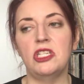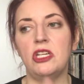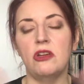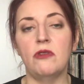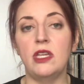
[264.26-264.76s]

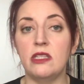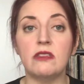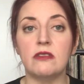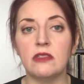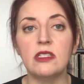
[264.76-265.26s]
you know,
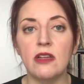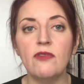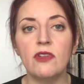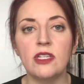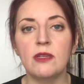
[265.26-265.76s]
eats the
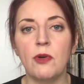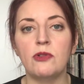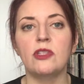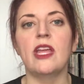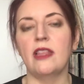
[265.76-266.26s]
stuff you're not
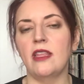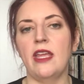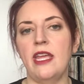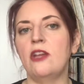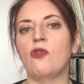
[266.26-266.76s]
supposed to, like that
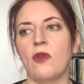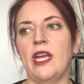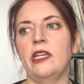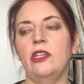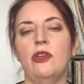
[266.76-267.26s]
they
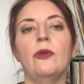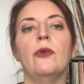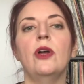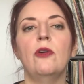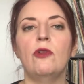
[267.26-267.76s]
ingrain in
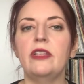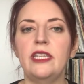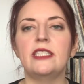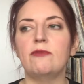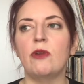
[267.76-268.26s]
you. Well, at
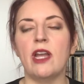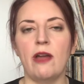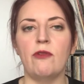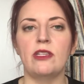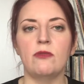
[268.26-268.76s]
least when
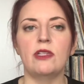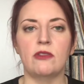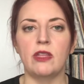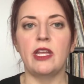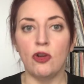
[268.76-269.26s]
I went to
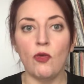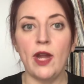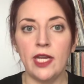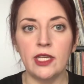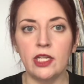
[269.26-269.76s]
Windsor, they
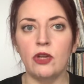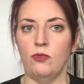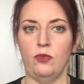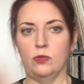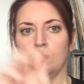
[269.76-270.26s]
ingrained in
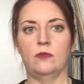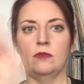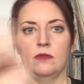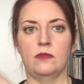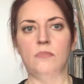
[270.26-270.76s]
you,
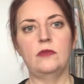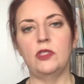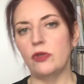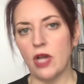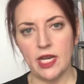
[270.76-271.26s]

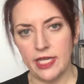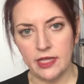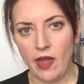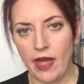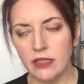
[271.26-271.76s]
do not
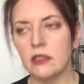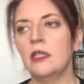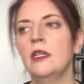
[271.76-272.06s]
eat that.